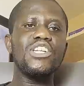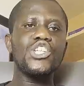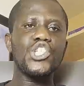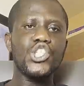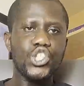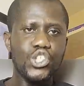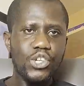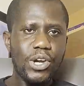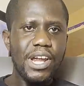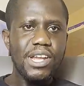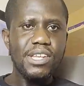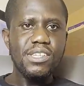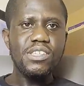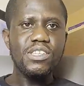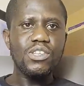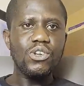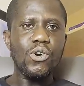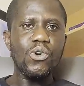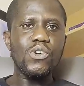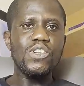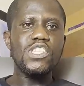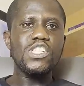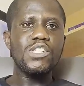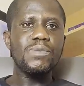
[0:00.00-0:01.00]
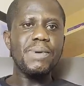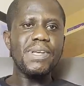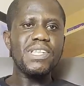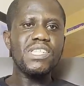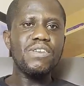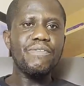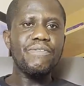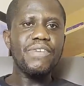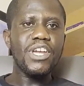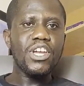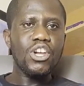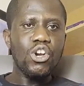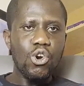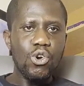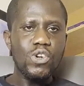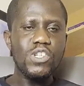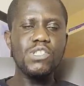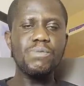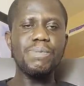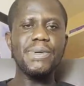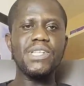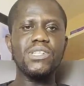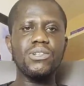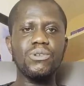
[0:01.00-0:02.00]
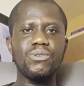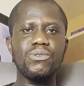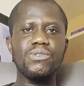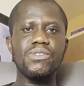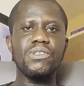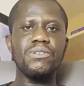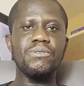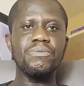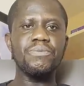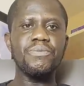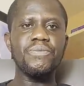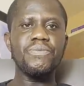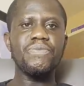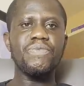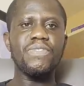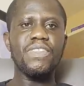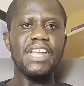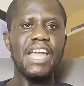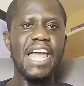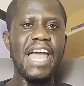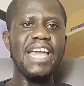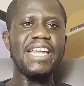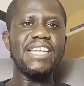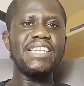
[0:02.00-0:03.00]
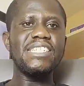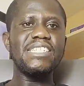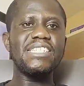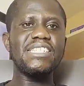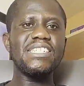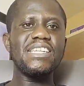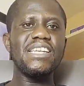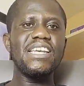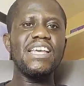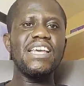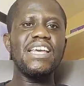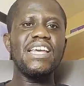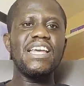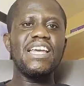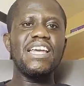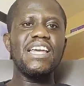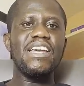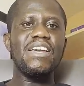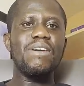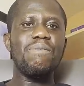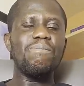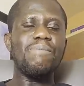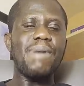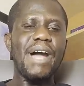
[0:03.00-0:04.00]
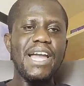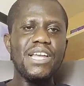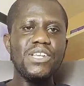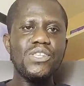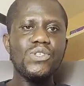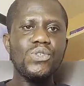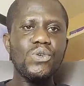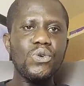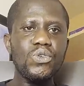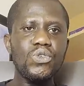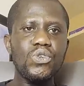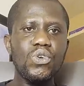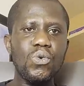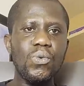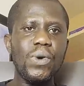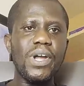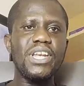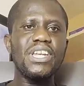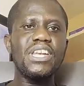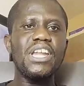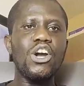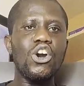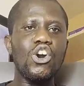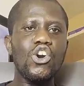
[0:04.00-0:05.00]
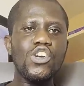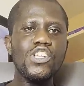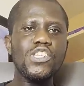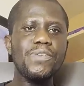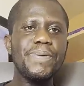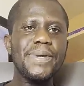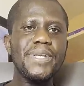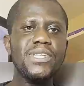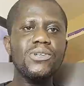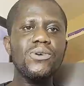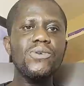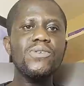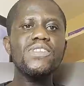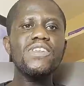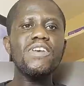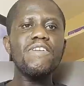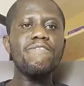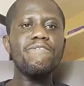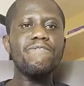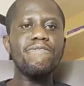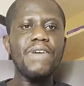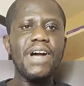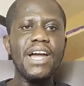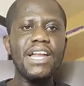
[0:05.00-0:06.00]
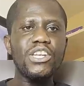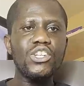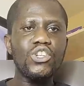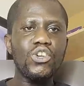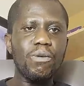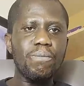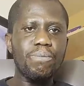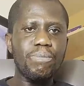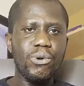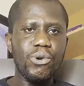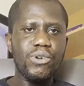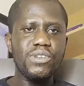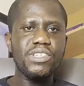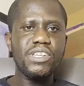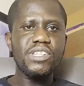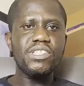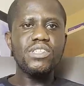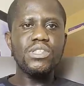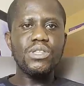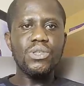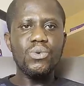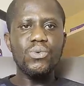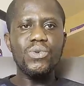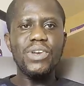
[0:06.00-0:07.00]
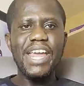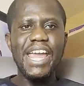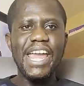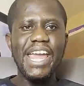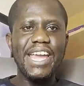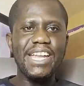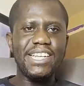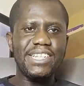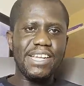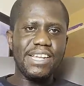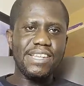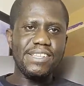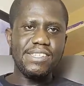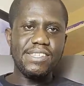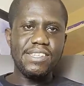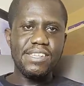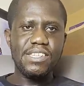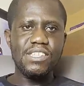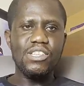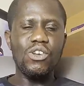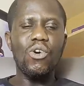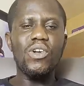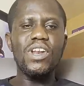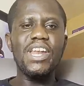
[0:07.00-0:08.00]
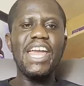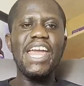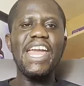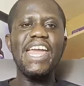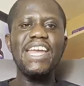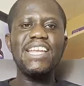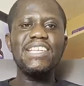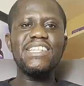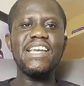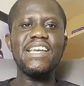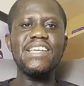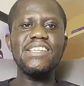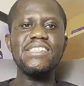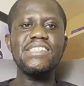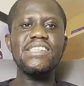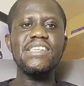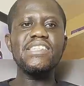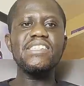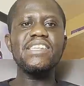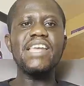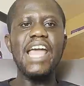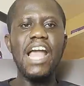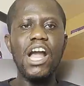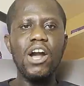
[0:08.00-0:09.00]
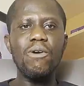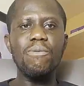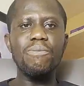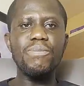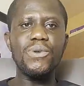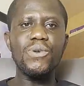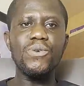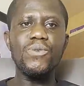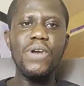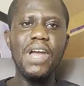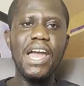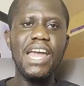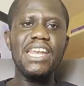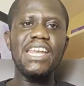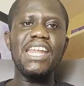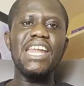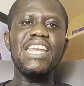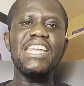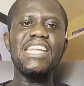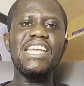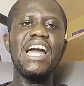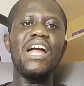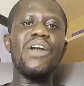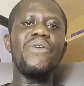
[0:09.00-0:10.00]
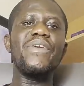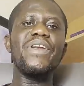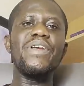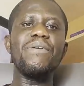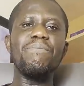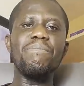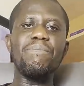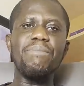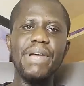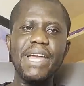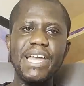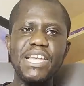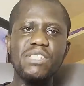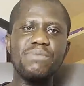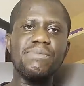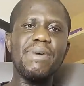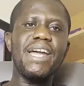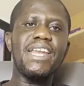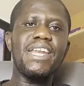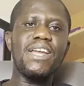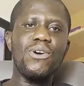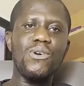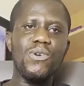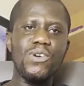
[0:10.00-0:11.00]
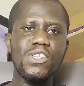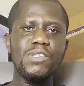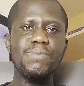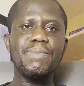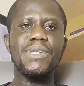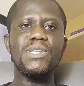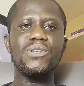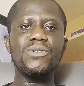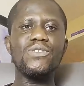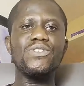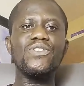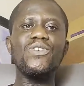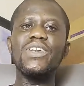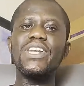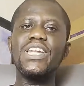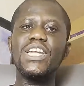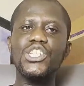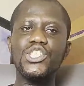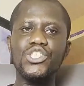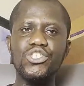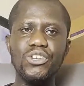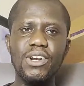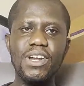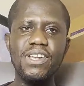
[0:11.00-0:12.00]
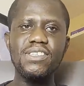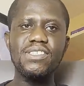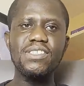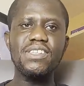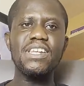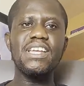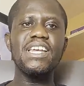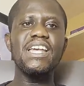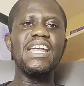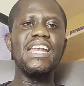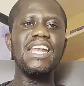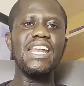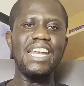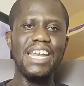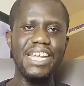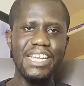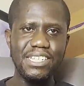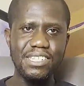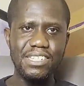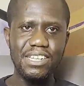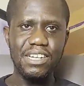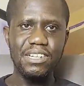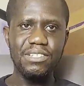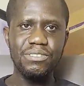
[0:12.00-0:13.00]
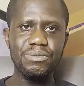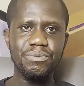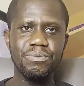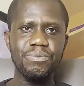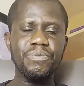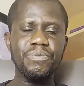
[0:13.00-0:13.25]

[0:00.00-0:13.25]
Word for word: trust or specific hospitals. And by so doing, the hospitals fund your process through the agencies, or the agencies help you, and then they are reimbursed by the hospitals or the trust later.